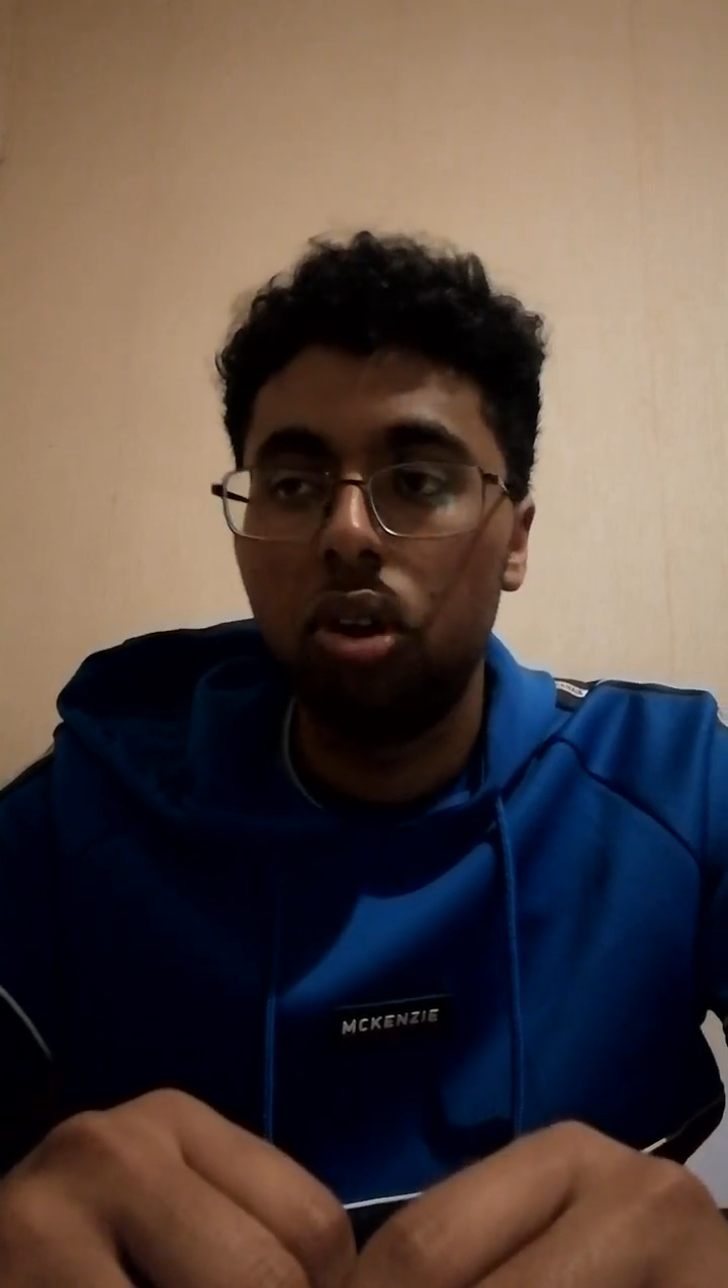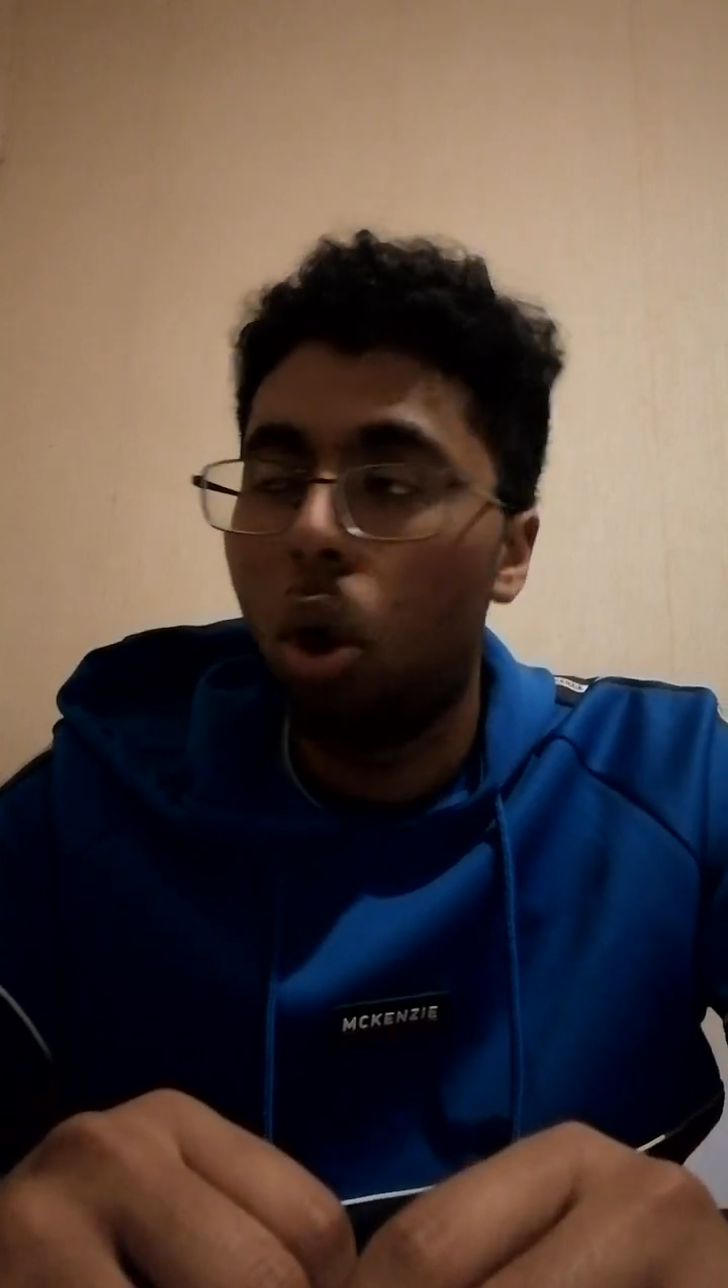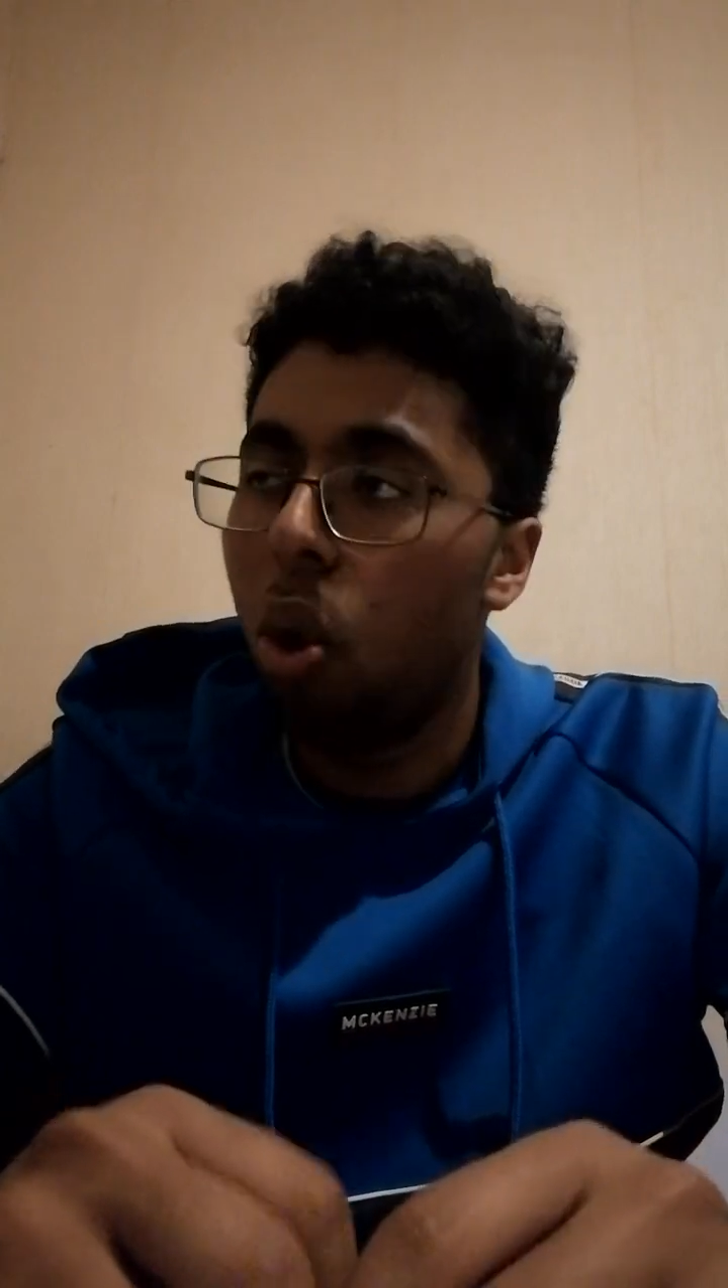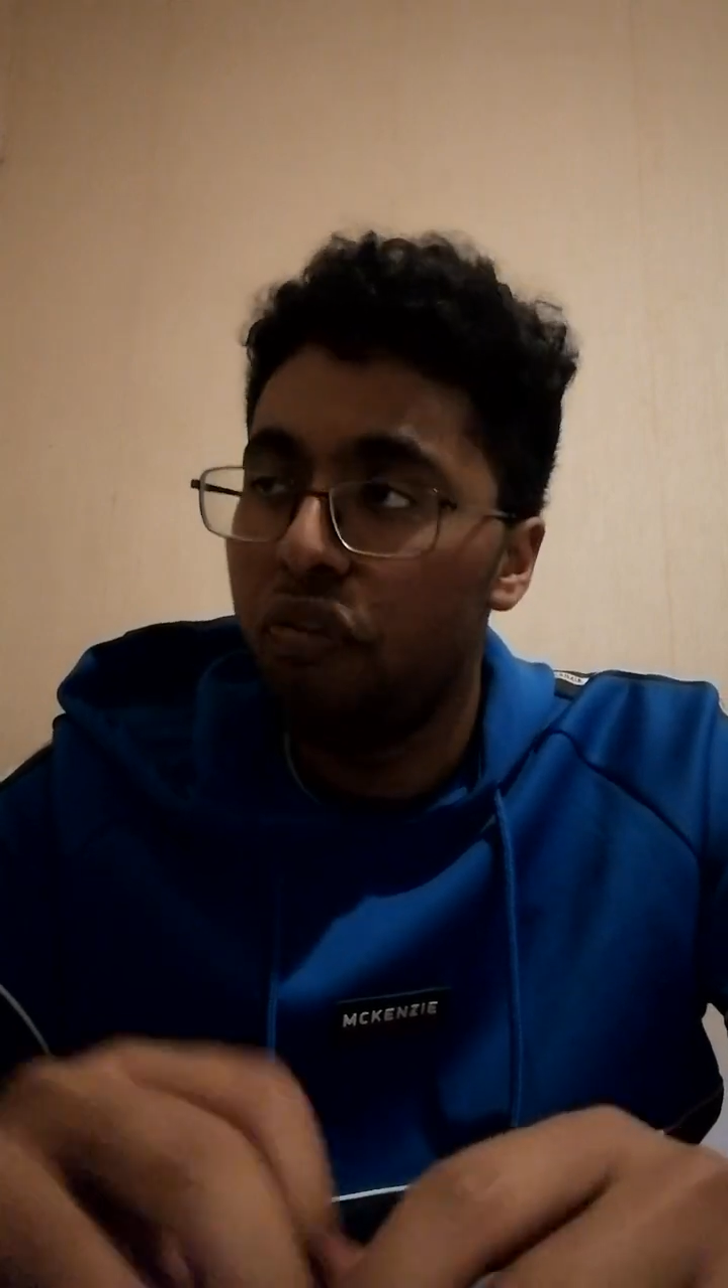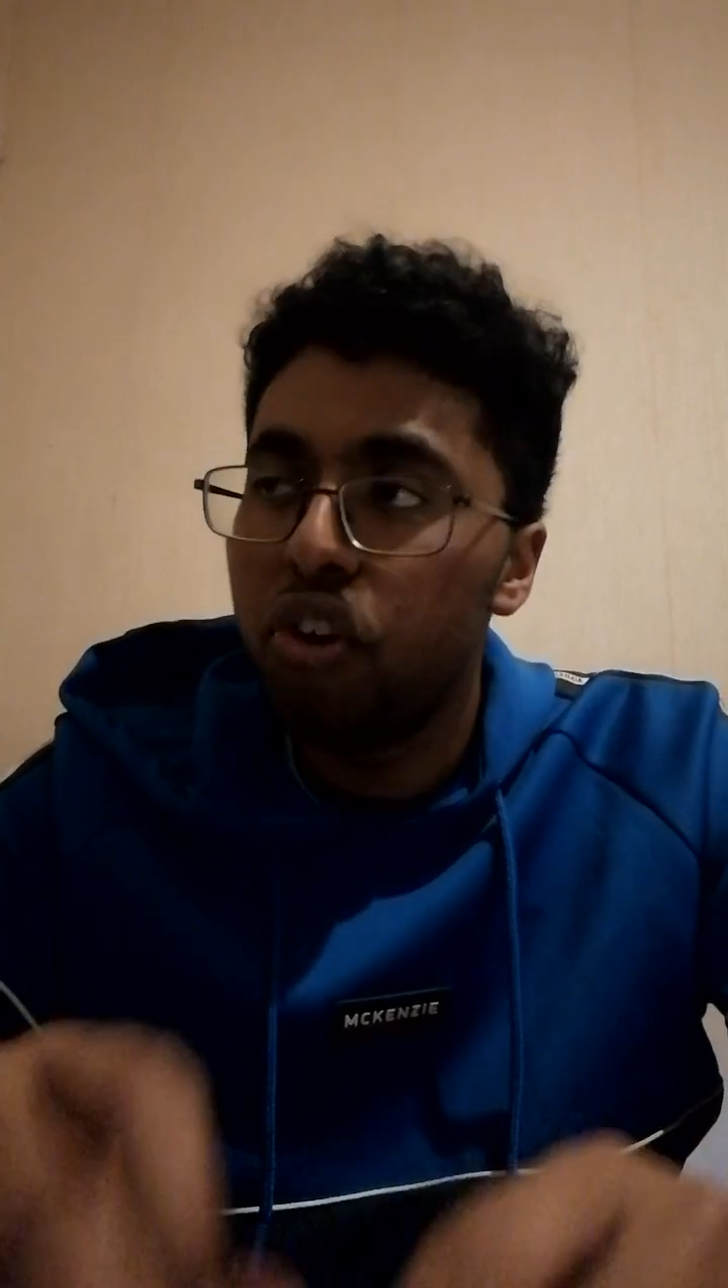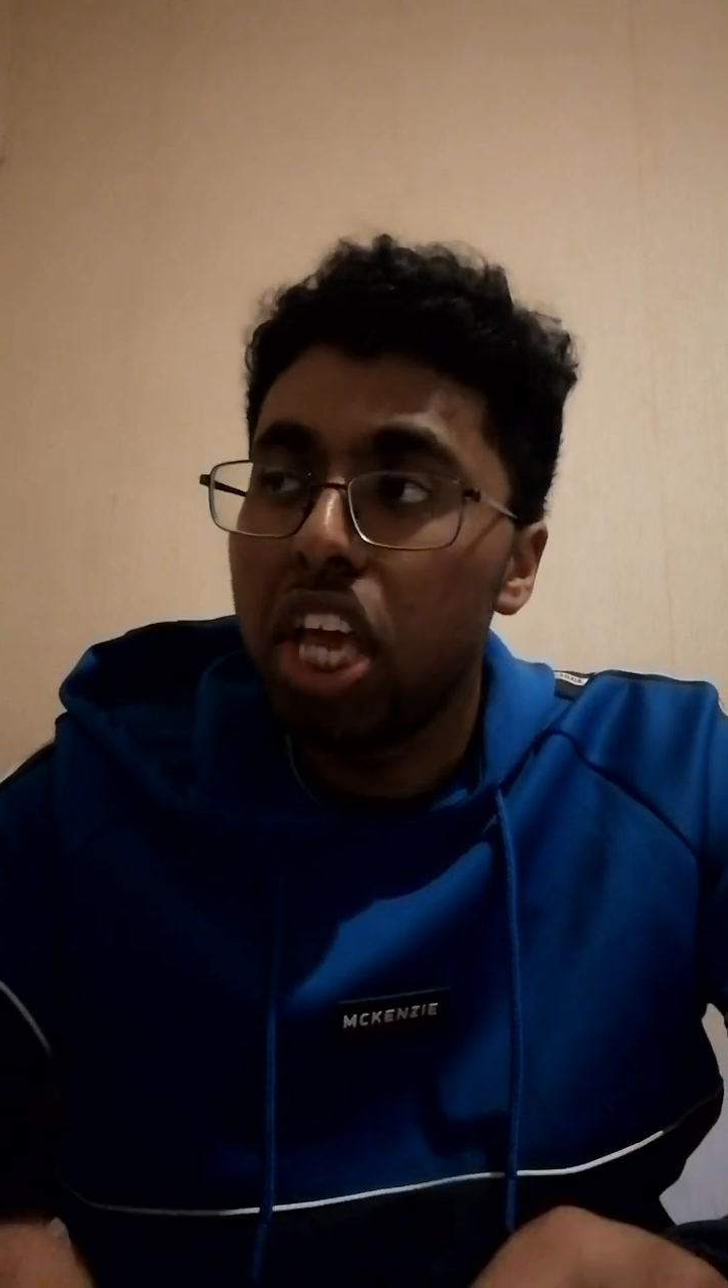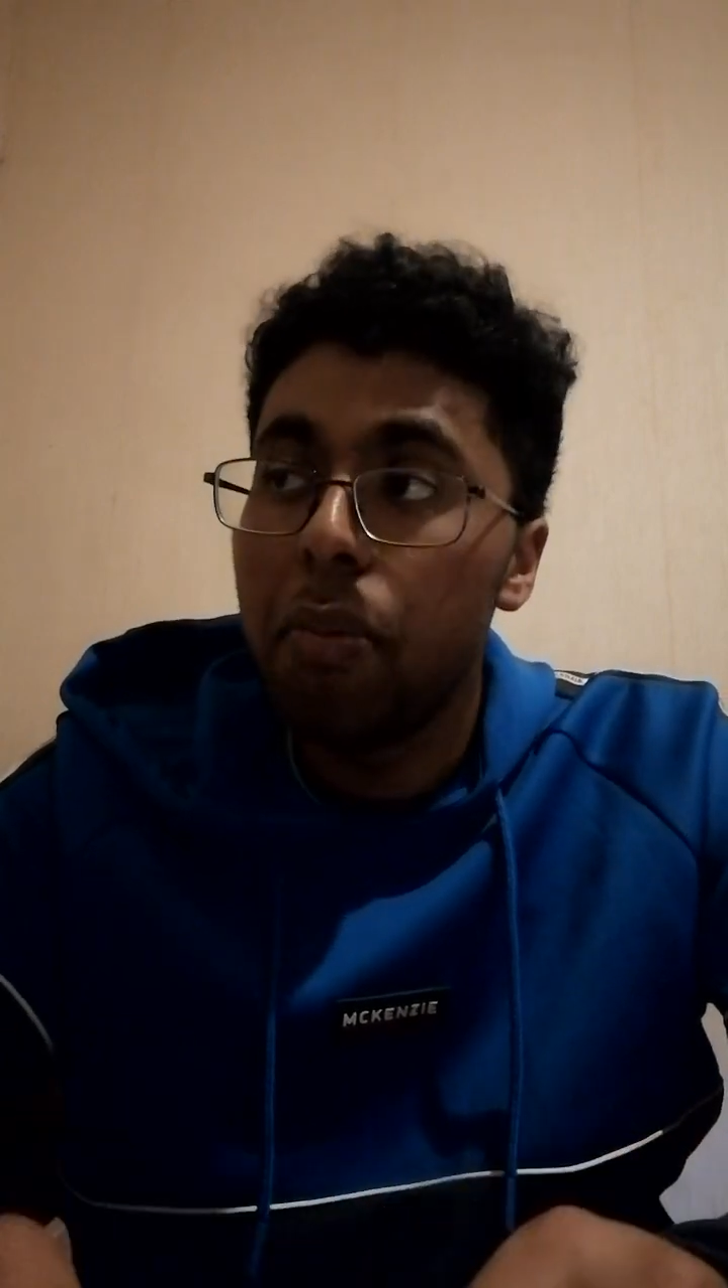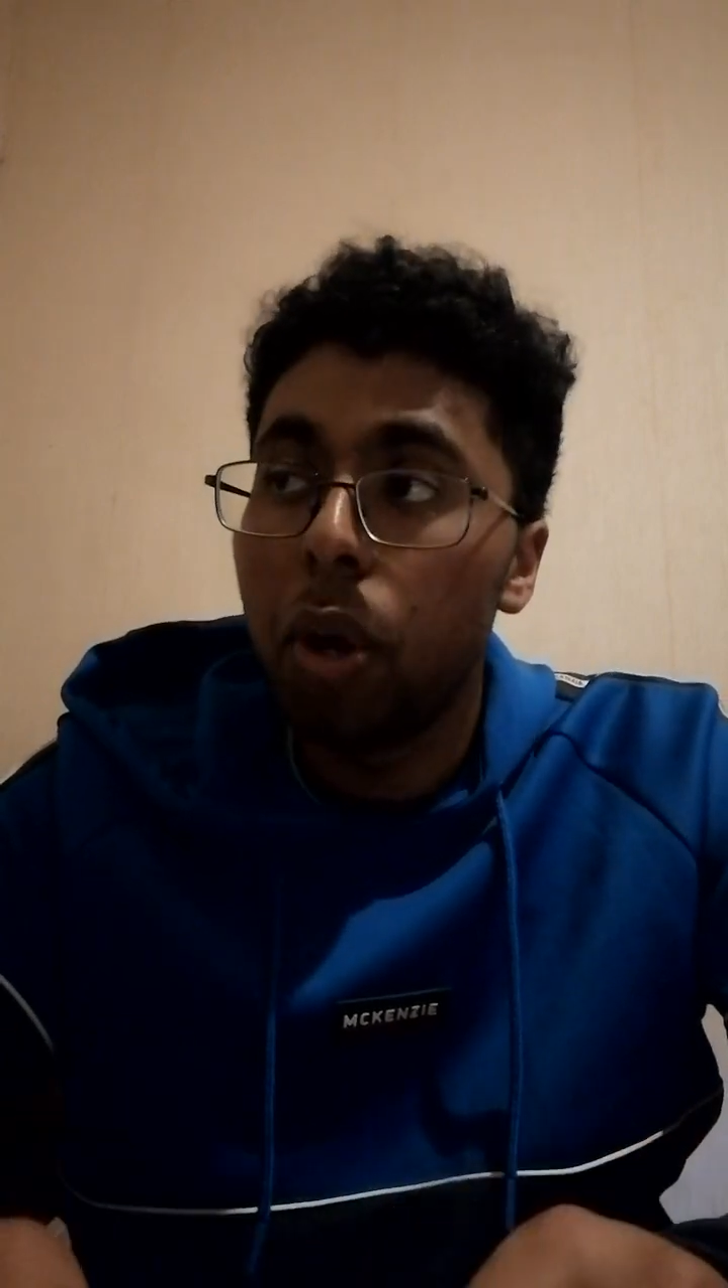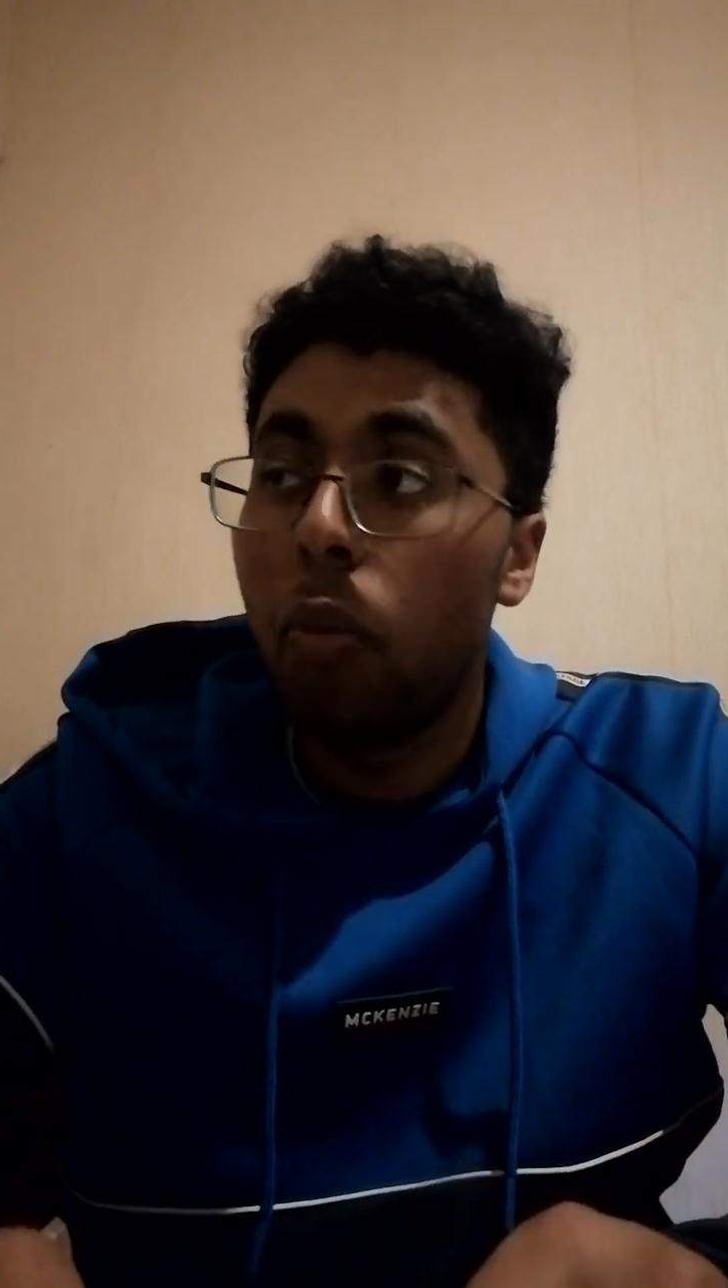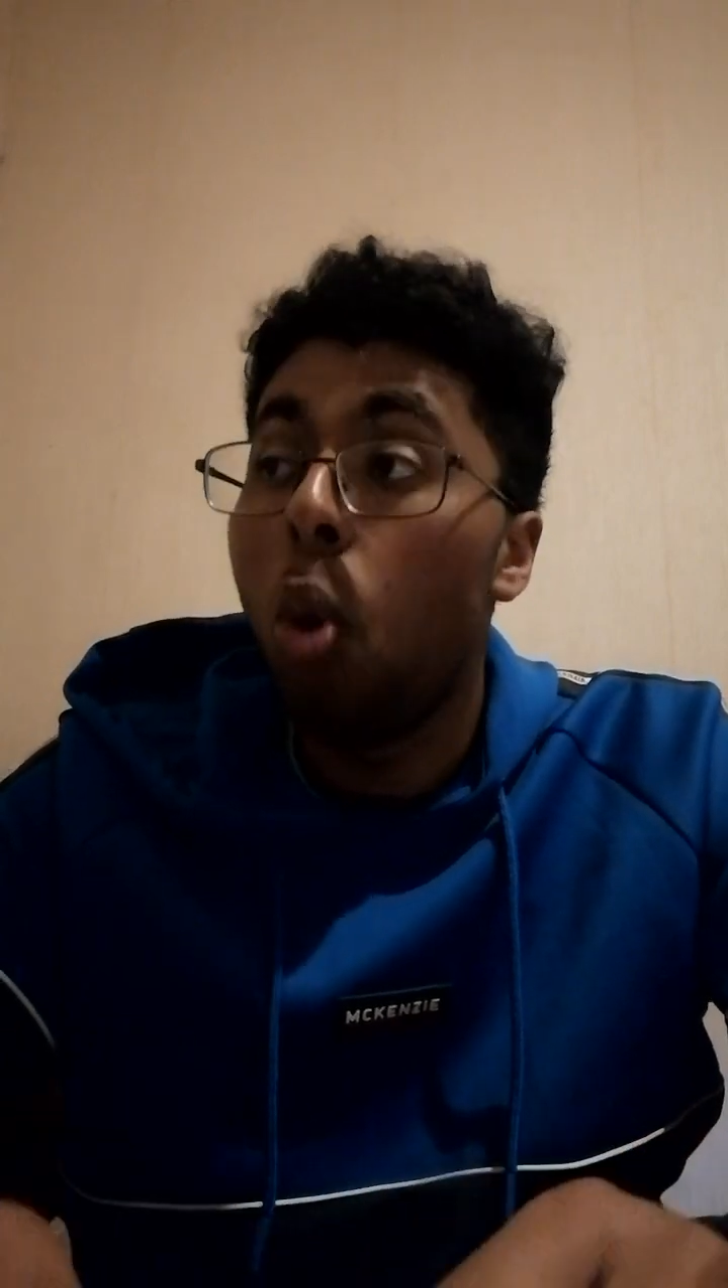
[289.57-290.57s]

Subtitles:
Or if you get your money up,